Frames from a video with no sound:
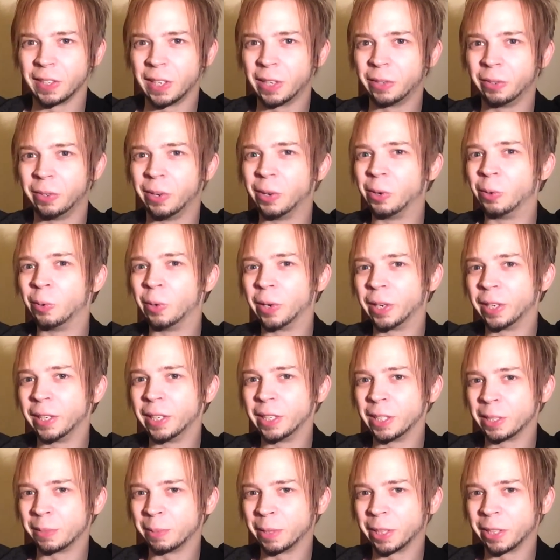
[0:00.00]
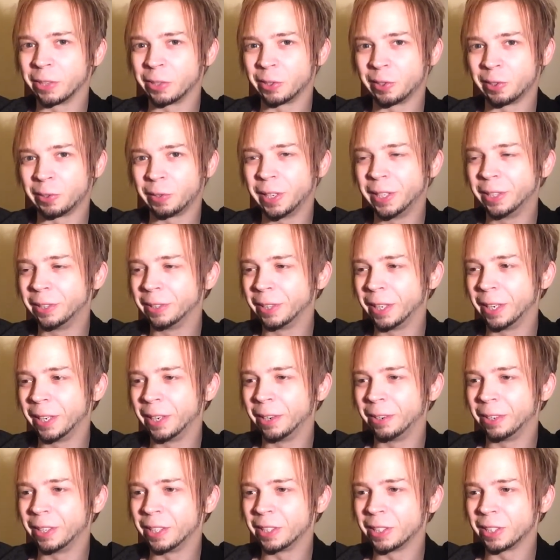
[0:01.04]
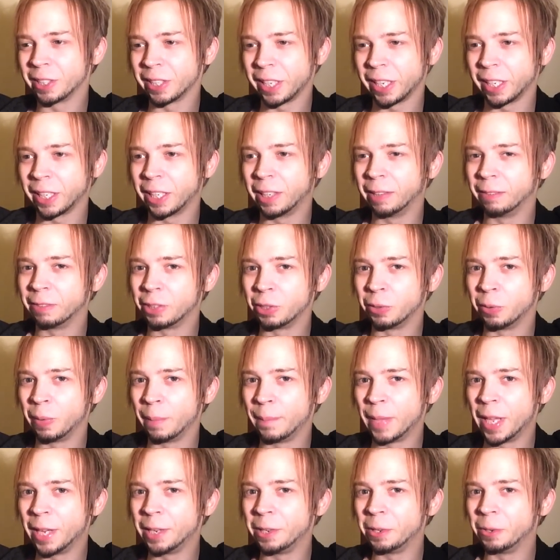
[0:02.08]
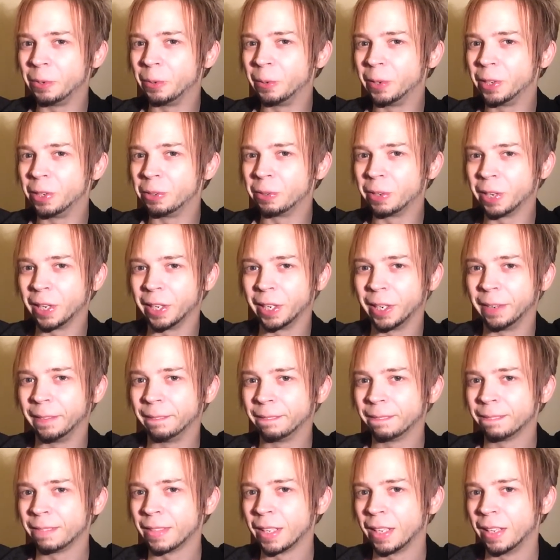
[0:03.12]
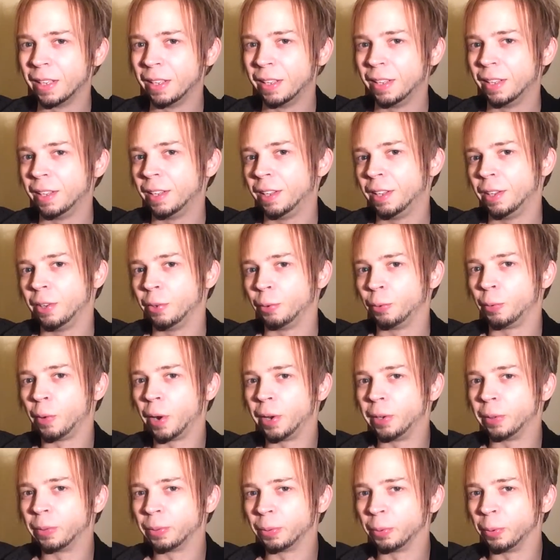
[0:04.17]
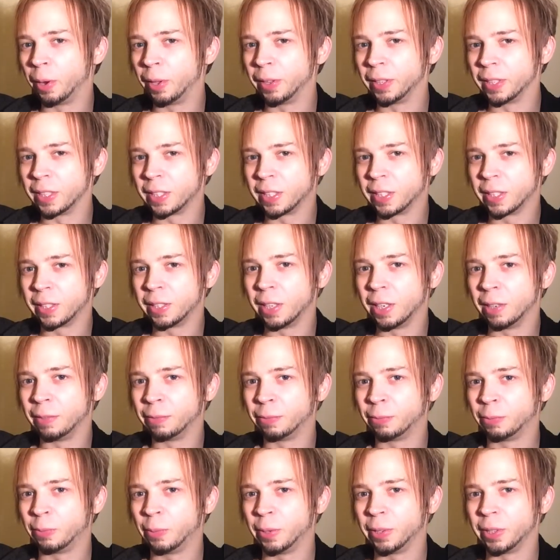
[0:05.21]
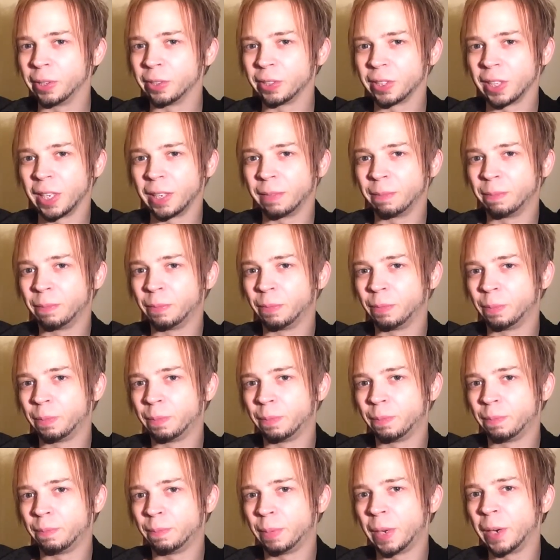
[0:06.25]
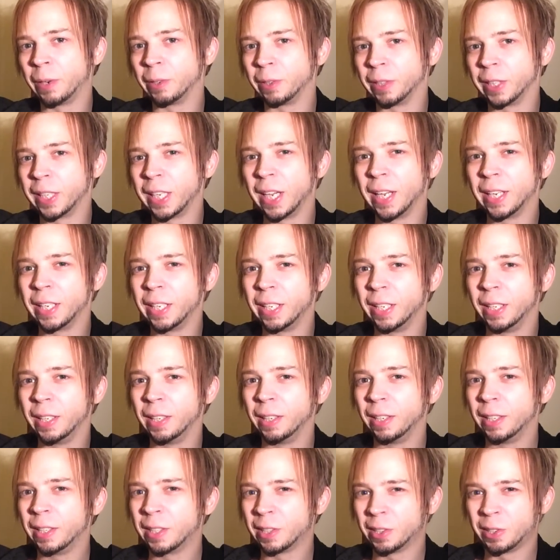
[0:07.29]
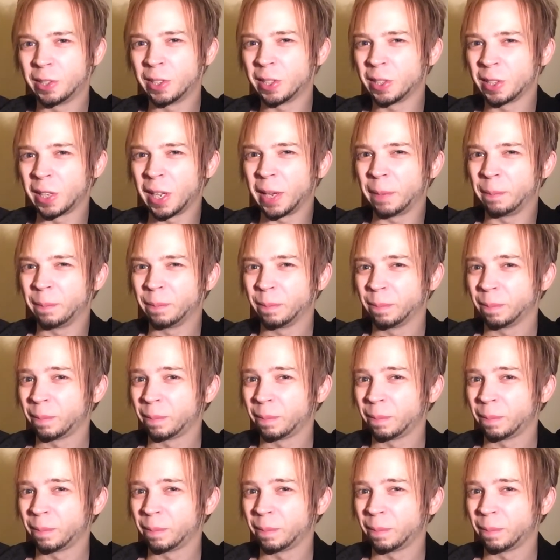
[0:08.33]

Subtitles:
I don't know what it is, but there's a trainer there and he's just like gives you a menu and you kind of run through all this stuff where there's like barely any, it's just like